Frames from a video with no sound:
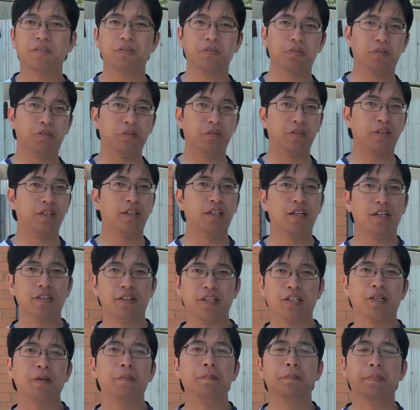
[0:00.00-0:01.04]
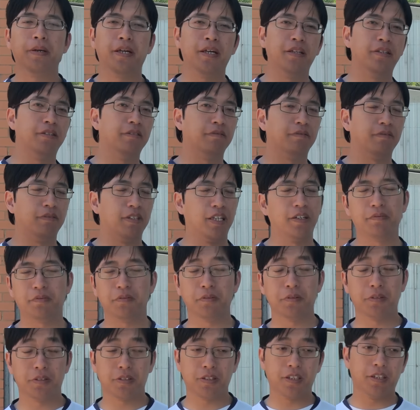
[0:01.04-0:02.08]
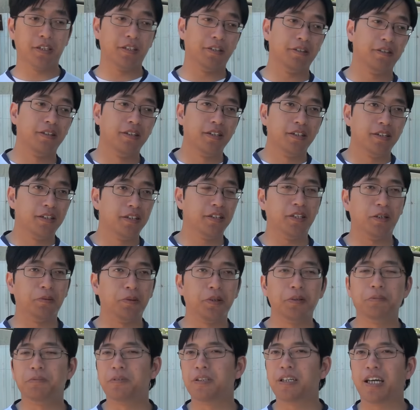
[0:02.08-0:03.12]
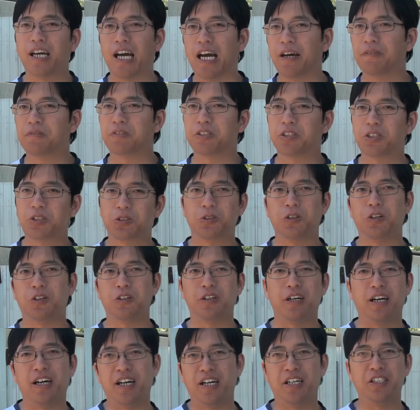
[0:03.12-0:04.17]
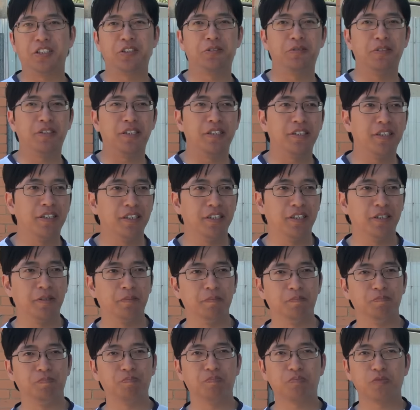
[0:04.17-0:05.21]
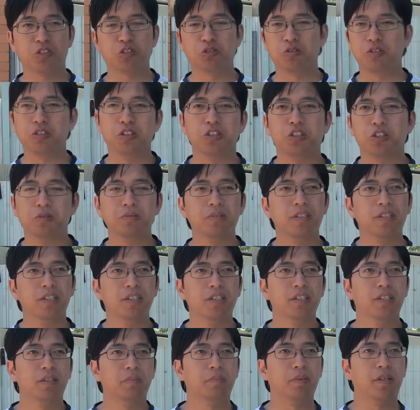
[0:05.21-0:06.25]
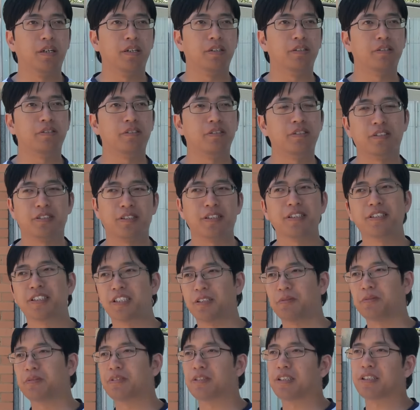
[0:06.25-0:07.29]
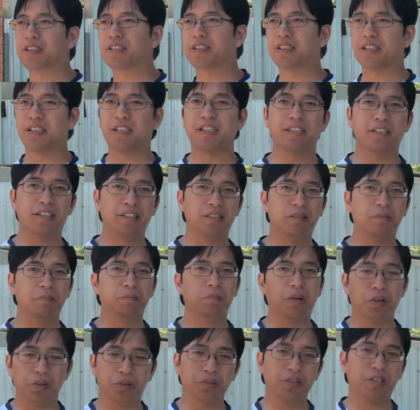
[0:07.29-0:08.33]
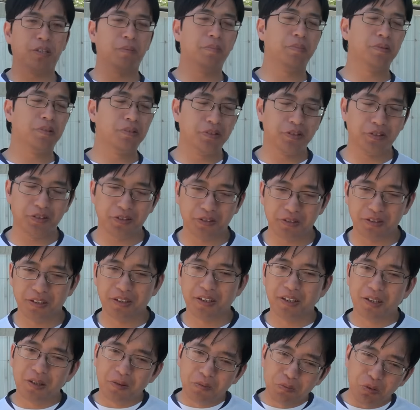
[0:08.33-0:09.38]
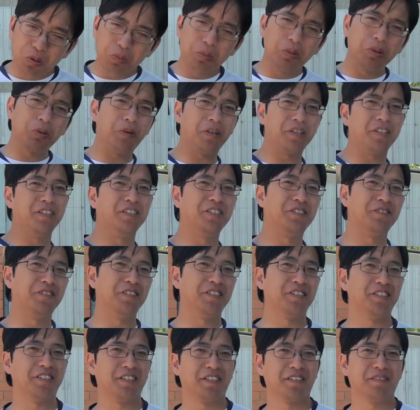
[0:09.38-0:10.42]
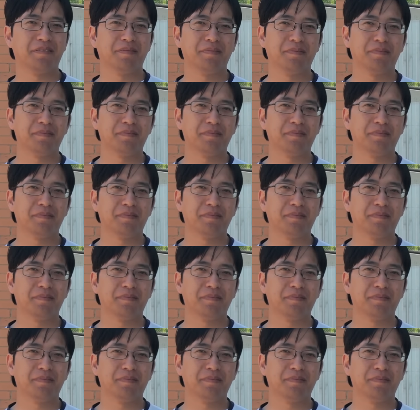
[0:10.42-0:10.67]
it to the competitive level. So, we don't really have a strong archery tradition, but to see someone succeed in the modern competition would be quite interesting.